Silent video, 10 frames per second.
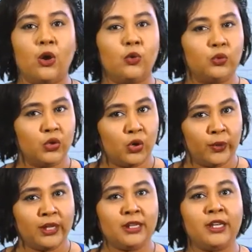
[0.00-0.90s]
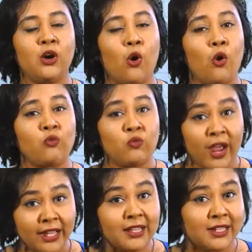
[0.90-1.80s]
who knowingly or
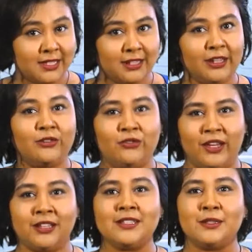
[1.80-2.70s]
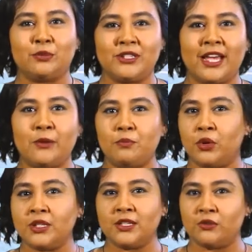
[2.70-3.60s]
recklessly fails to present
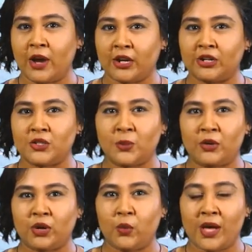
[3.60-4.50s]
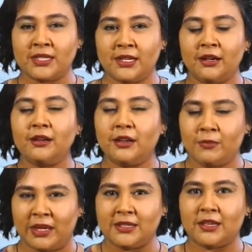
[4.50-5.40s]
books and records when requested,
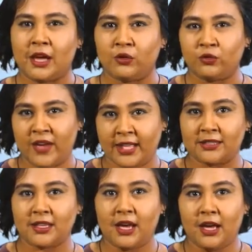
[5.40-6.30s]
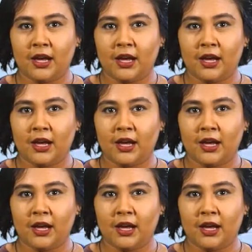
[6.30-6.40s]
commits an offense.